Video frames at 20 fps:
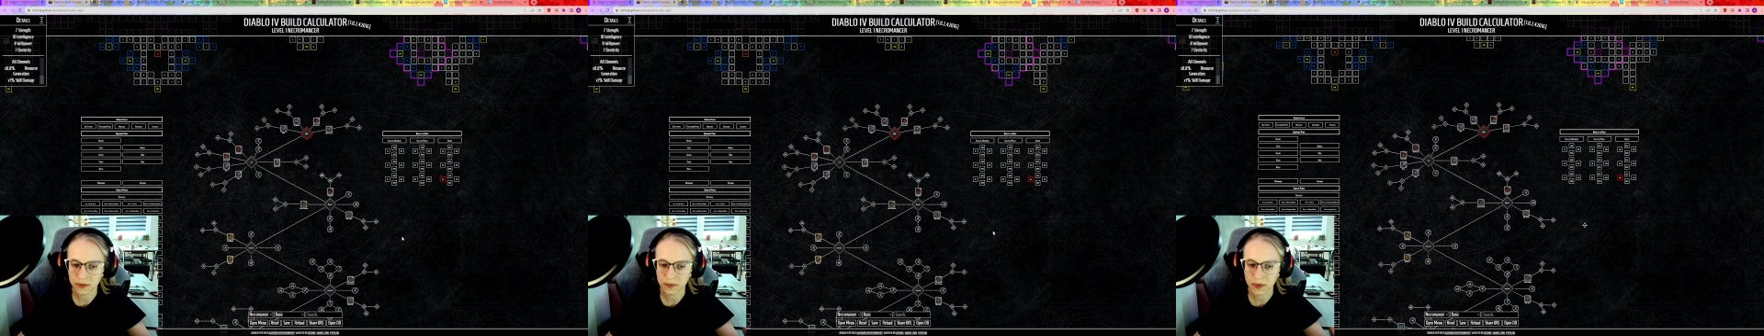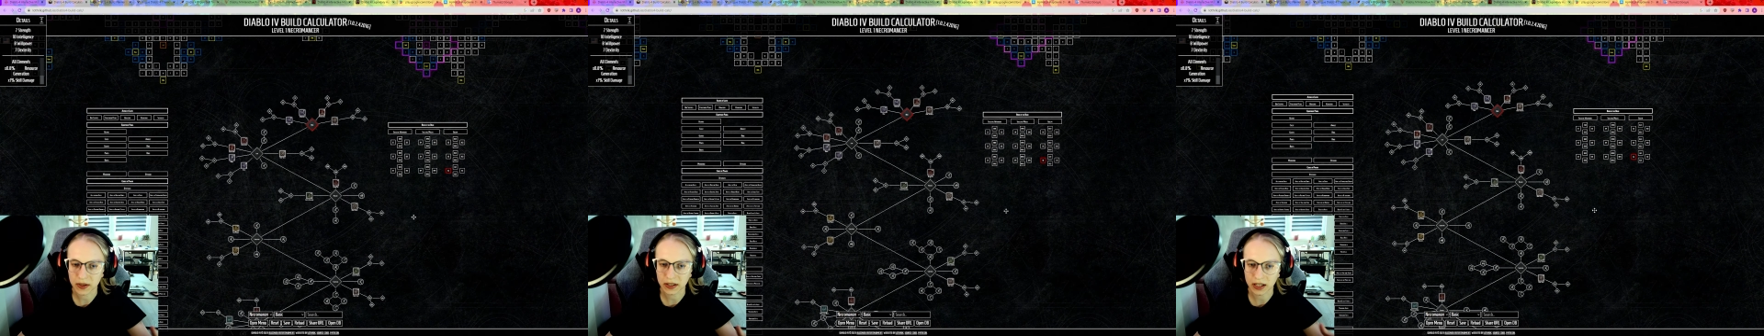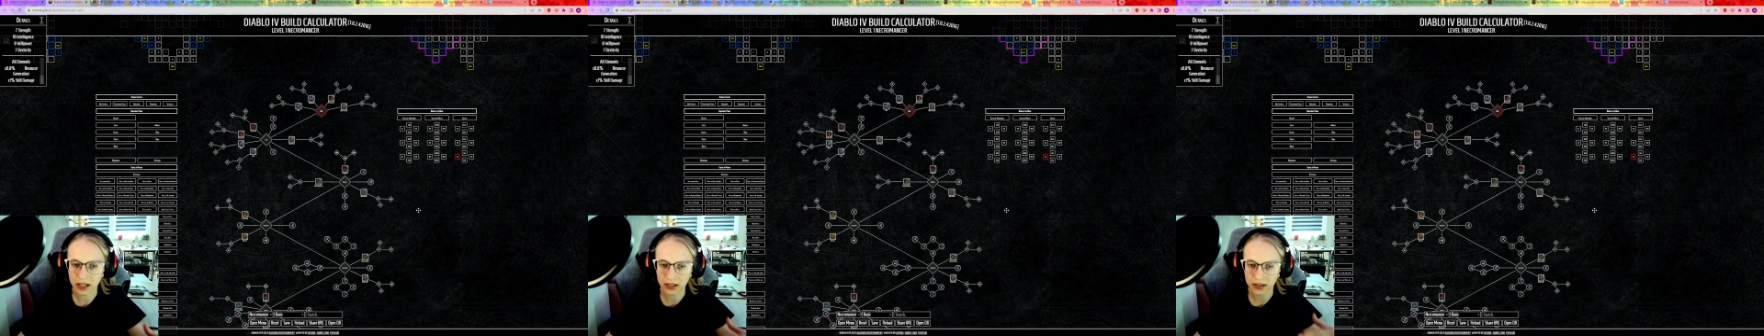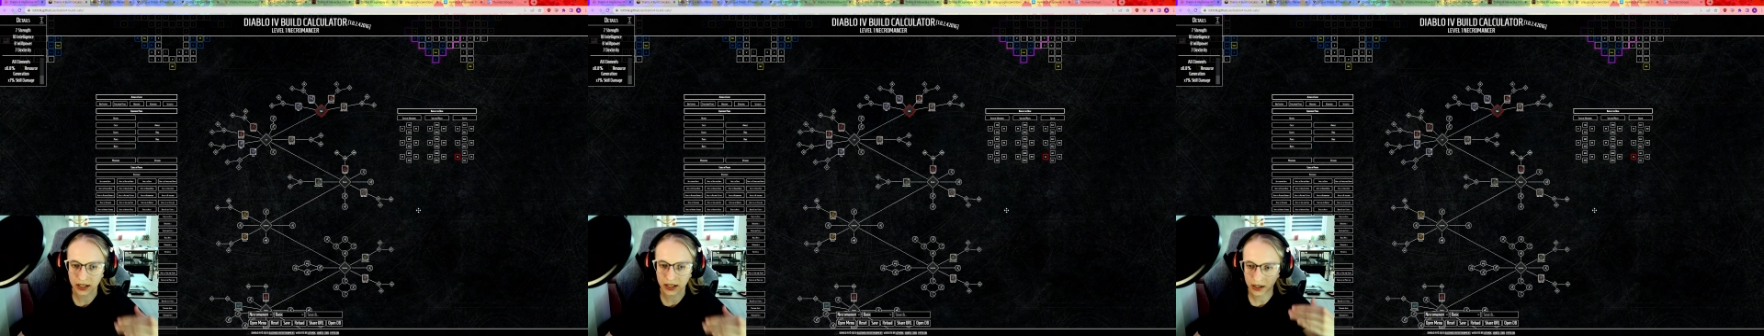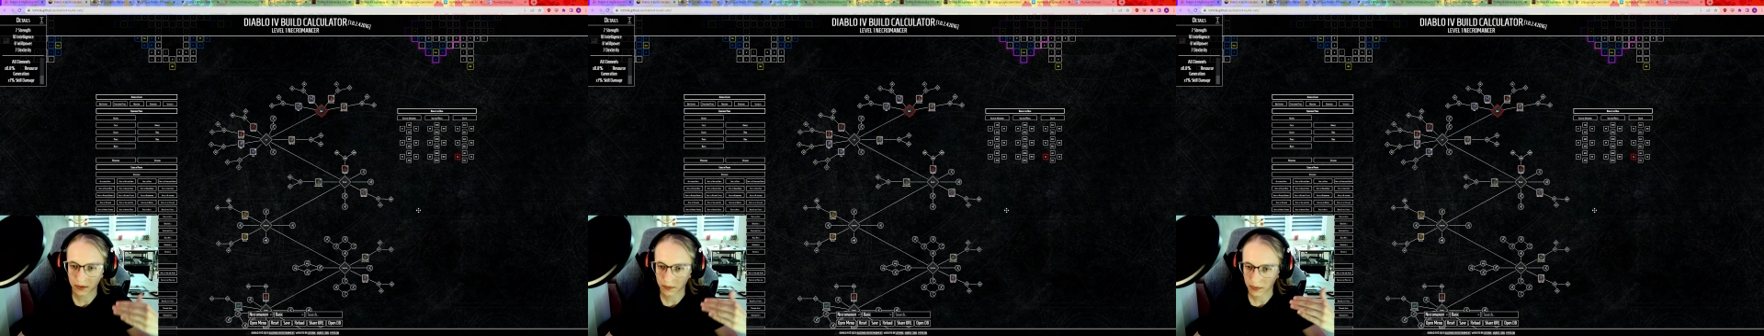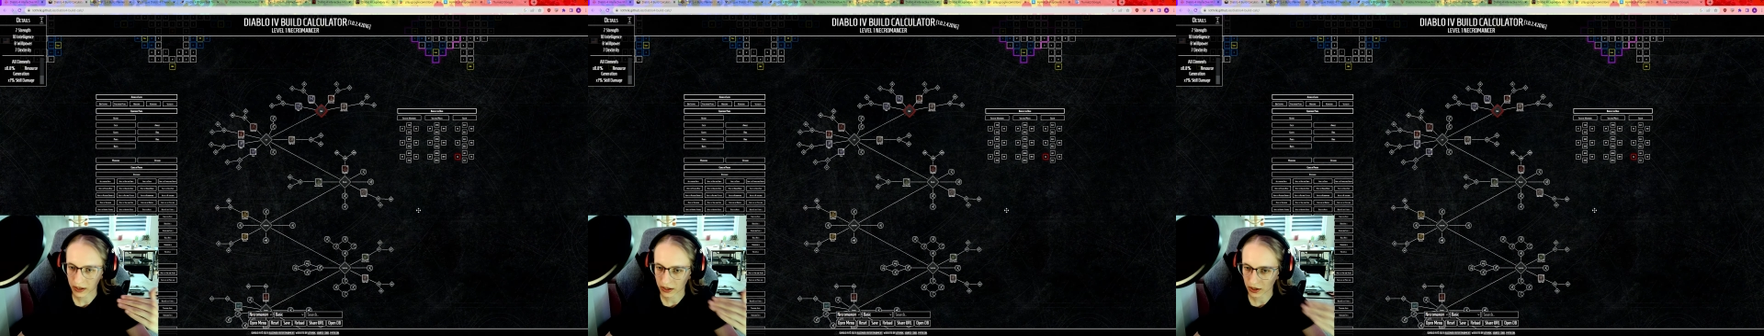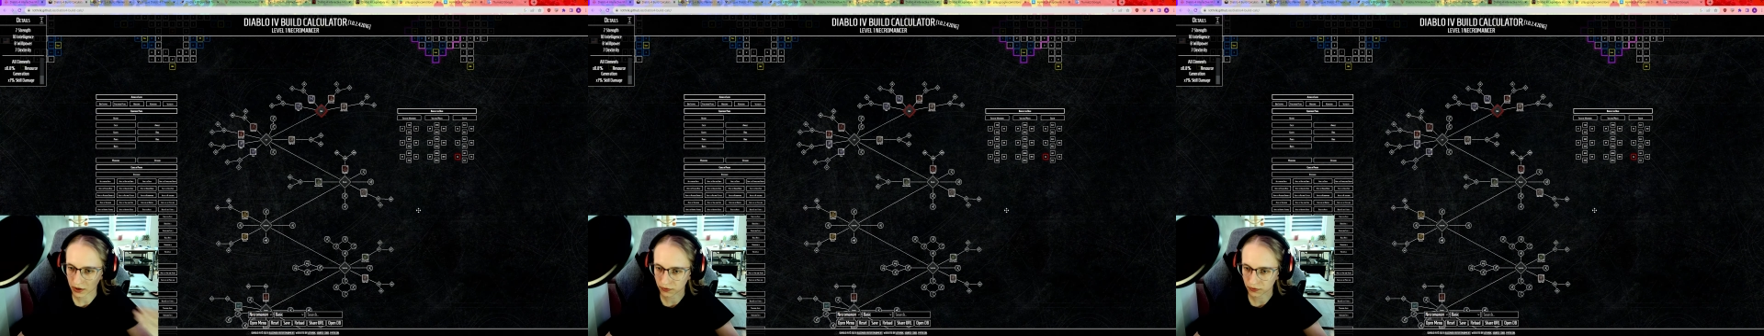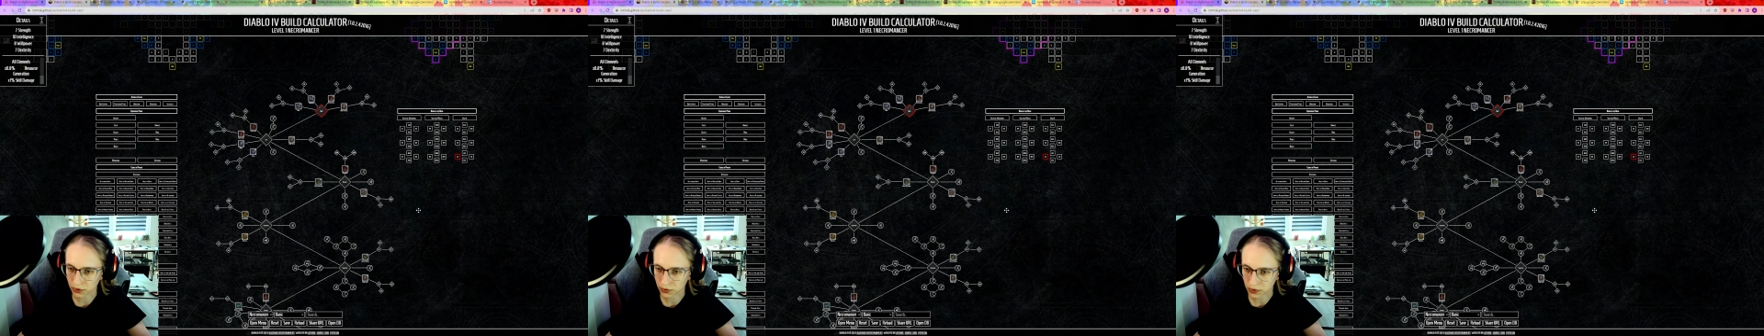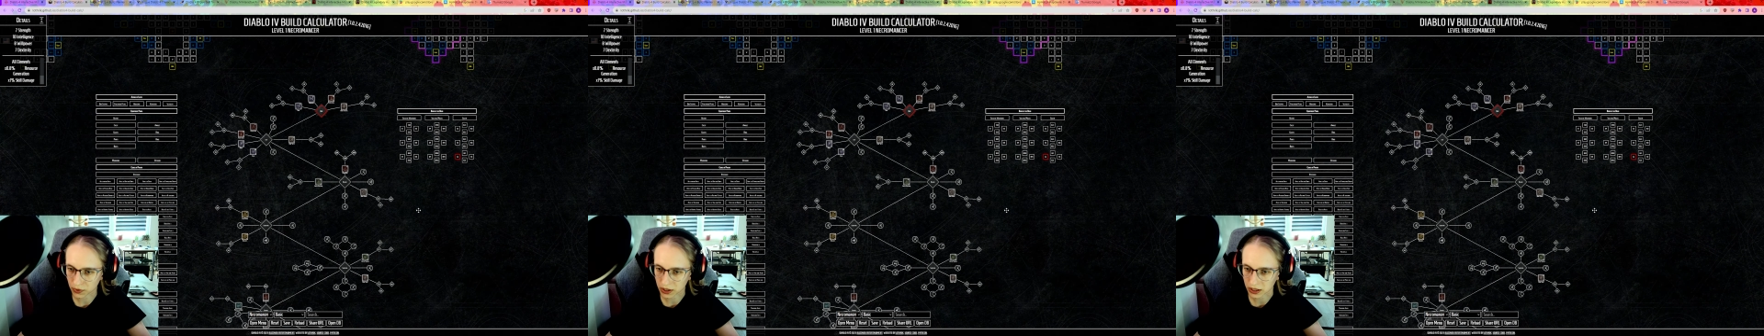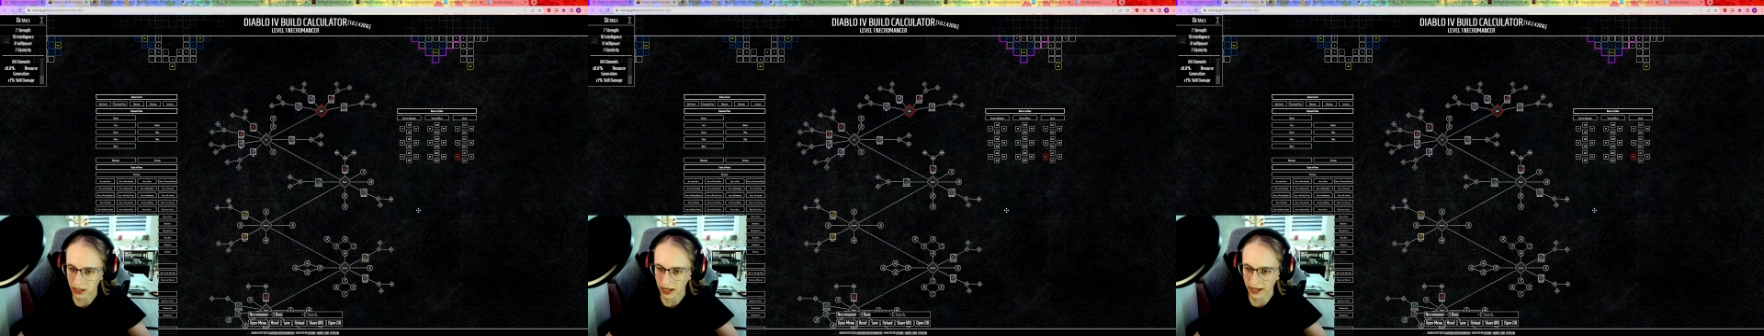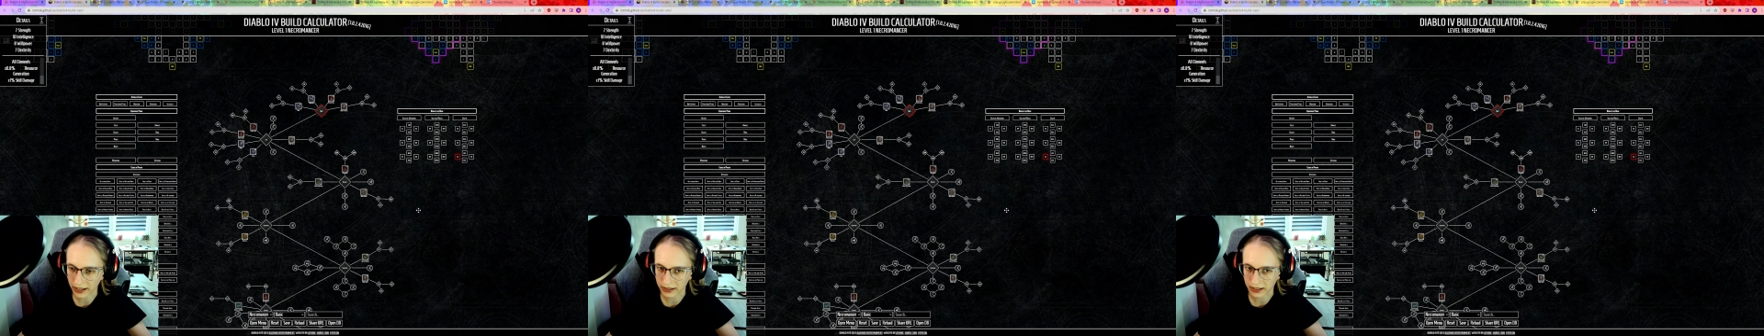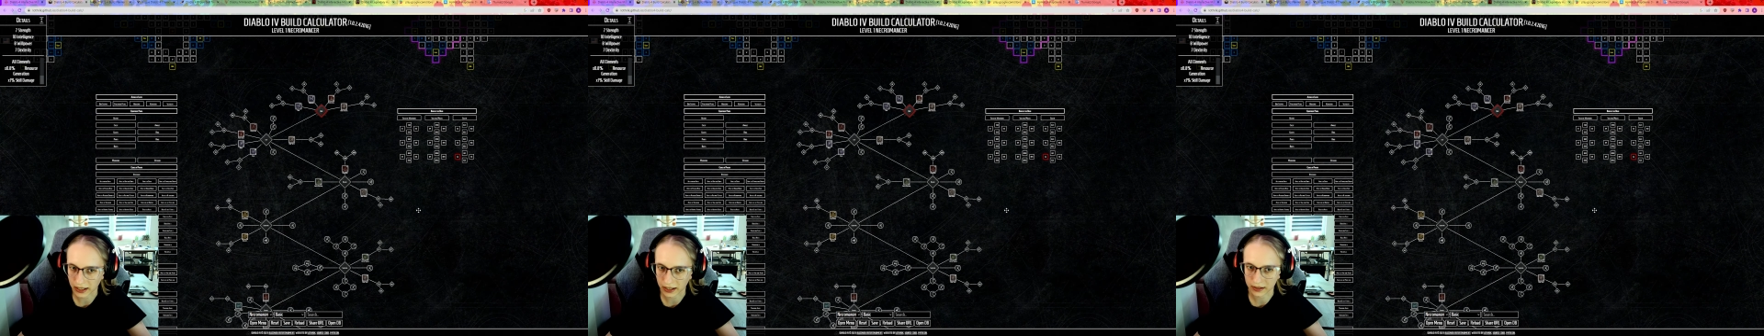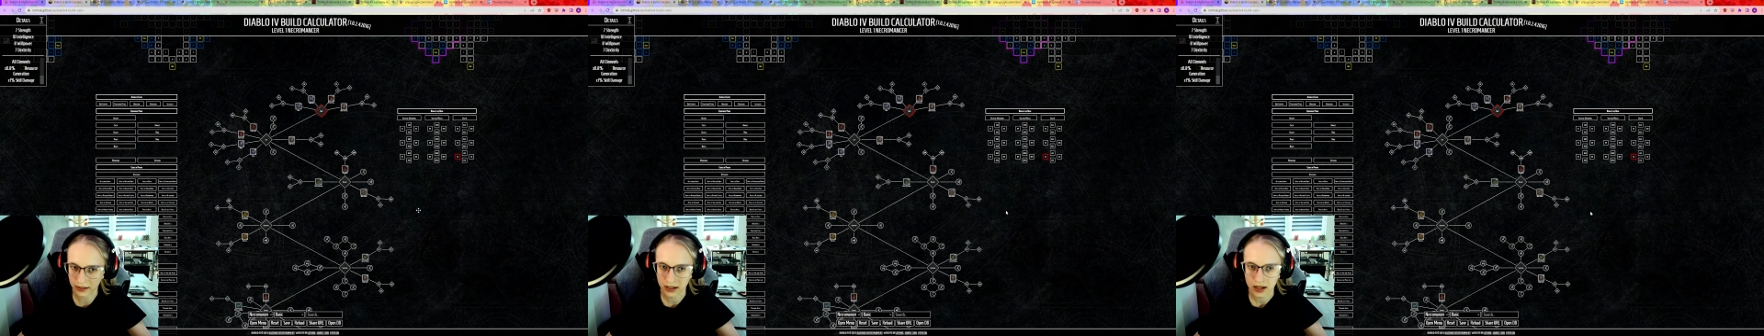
but I think many of you will like that.